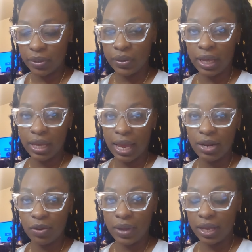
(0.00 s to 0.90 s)
okay?
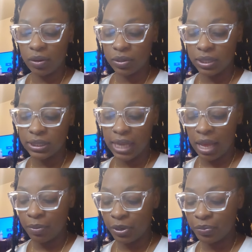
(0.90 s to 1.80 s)
808 on the
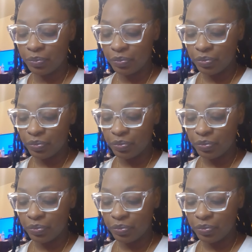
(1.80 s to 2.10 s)
timer.